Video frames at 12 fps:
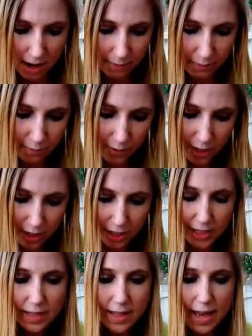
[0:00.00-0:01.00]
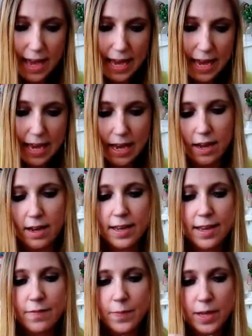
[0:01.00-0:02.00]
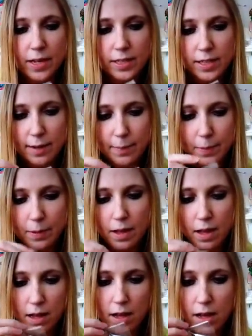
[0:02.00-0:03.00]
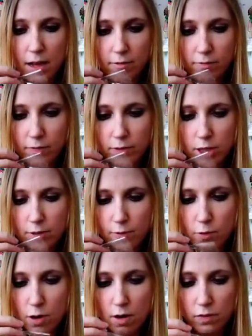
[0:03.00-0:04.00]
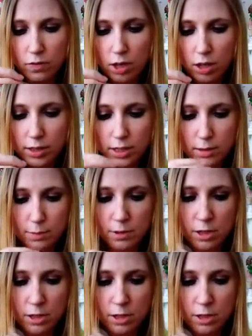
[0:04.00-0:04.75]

Um, first, they gave me a sample of Sephora Flawless